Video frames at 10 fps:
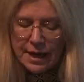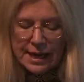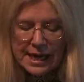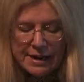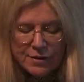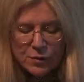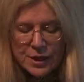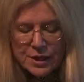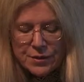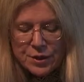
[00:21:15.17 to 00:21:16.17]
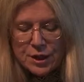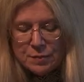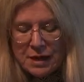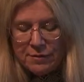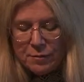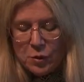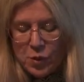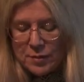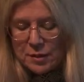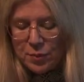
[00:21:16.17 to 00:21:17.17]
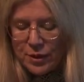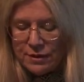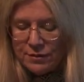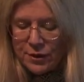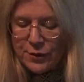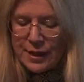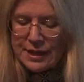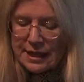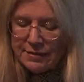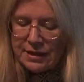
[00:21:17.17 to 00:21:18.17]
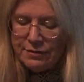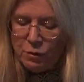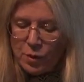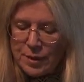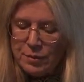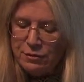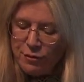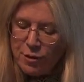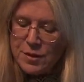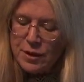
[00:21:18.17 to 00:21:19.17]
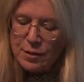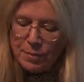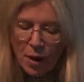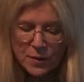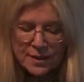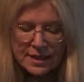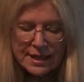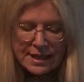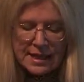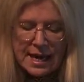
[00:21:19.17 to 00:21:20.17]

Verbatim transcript: Even when used to speak from a woman's point of view, and even if a woman performs or composes in it,